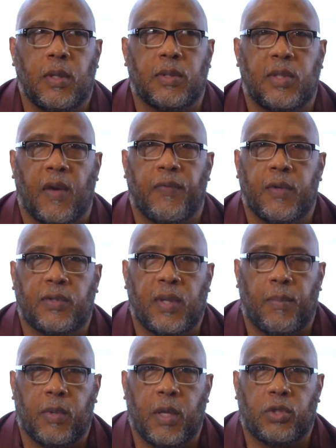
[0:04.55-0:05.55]
It's definitely
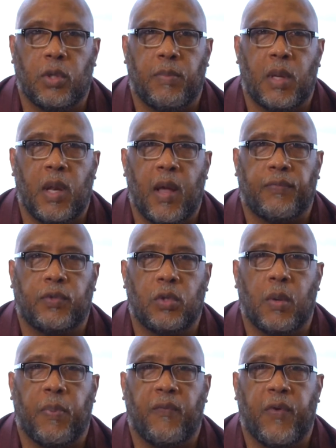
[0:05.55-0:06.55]
something that should be left to
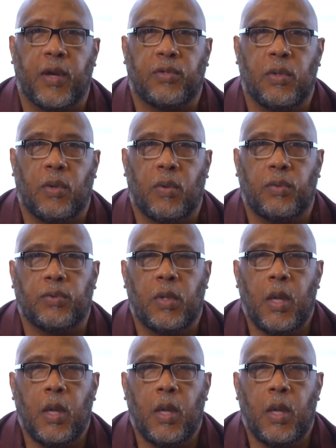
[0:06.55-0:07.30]
the professionals.